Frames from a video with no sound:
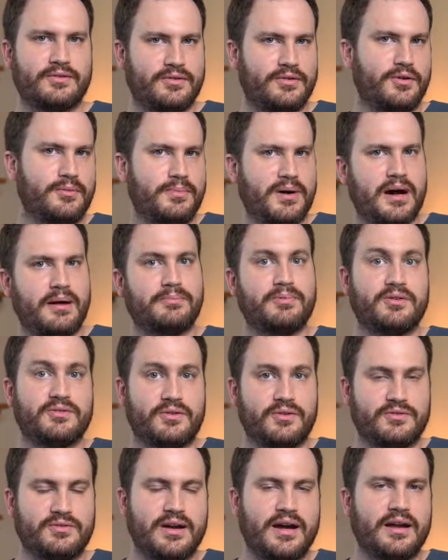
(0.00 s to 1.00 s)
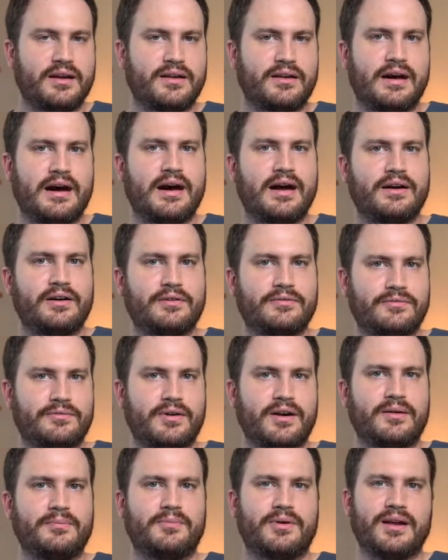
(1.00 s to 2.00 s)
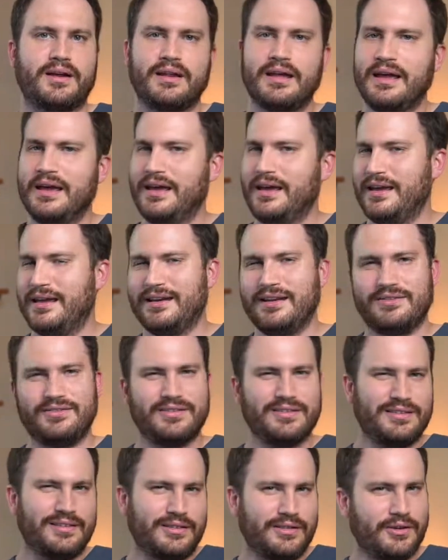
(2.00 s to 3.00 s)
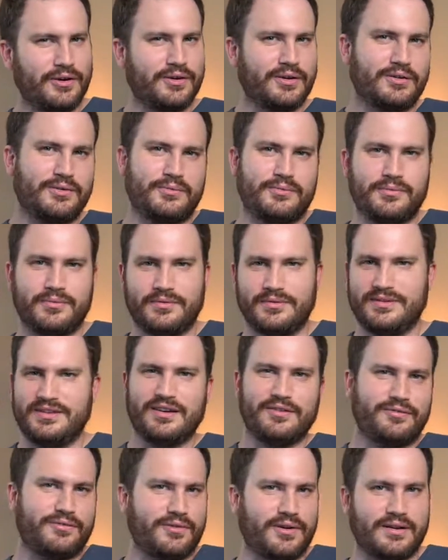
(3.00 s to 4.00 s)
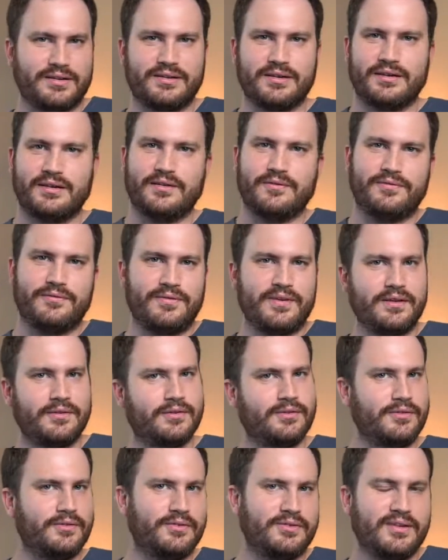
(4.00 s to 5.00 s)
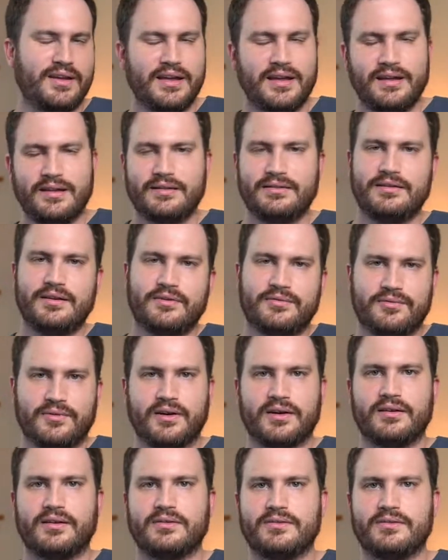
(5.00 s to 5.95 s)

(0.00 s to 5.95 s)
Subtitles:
Soap operas are shot at a higher frame rate, and it just looks different and it feels different.